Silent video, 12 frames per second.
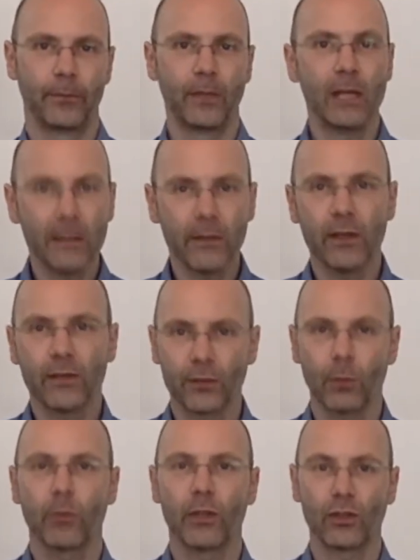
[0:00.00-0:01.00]
Even if
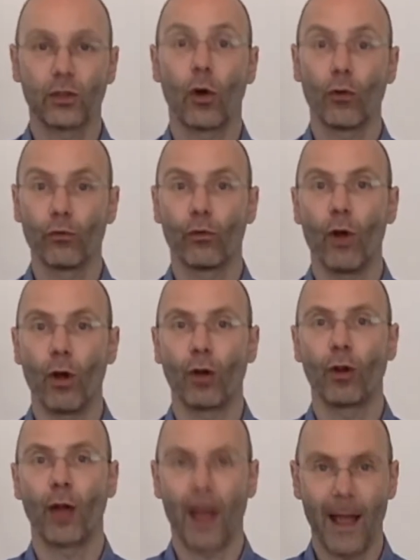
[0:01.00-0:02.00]
something's gone
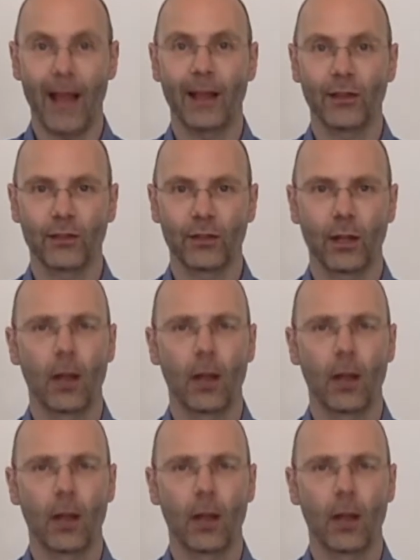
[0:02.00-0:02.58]
wrong, ask,